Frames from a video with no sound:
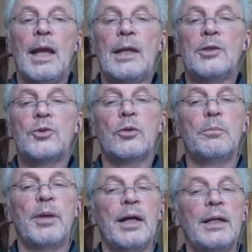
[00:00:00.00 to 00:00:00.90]
And so
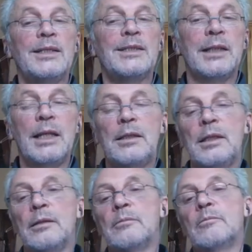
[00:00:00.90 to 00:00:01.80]
by
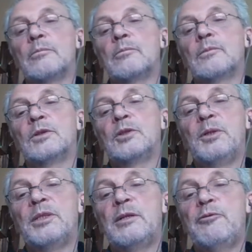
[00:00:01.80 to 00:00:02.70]
selecting
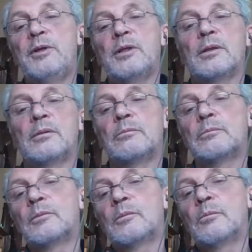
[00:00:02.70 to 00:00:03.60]
specific
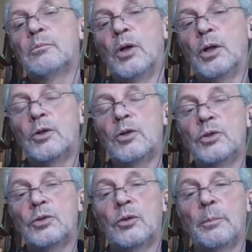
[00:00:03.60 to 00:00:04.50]

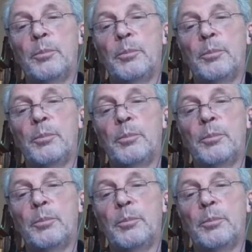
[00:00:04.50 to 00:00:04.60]
markers or